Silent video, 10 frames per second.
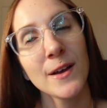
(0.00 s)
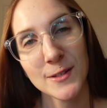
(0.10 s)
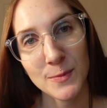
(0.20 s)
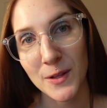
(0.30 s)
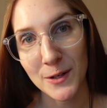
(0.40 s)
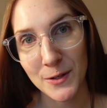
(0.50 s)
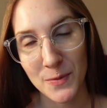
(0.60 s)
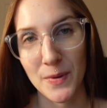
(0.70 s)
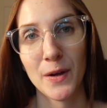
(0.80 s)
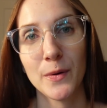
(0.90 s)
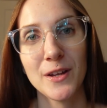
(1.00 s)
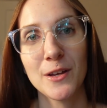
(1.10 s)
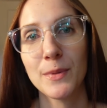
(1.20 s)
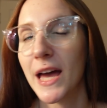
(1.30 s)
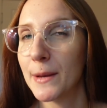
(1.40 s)
a small little notebook where you
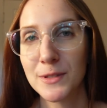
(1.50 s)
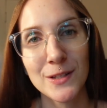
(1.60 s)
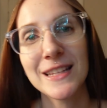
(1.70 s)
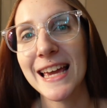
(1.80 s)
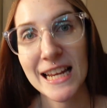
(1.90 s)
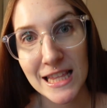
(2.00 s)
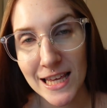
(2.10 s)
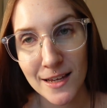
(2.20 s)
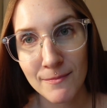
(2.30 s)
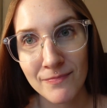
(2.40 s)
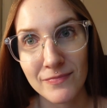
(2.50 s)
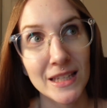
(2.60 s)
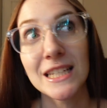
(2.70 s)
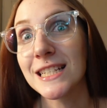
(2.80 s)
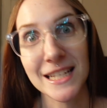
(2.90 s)
can put absolutely anything
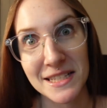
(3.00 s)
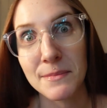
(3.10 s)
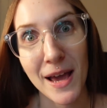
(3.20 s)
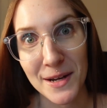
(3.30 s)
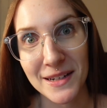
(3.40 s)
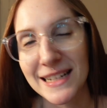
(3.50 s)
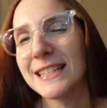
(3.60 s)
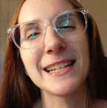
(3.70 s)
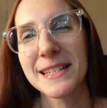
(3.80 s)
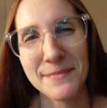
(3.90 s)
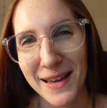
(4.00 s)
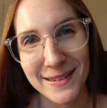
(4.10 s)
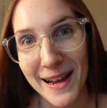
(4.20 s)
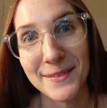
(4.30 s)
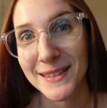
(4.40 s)
and it doesn't matter, and it doesn't matter
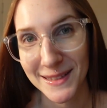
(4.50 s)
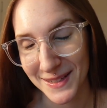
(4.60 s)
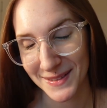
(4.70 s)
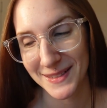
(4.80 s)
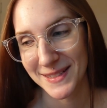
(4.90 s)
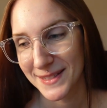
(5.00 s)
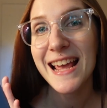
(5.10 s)
how it looks.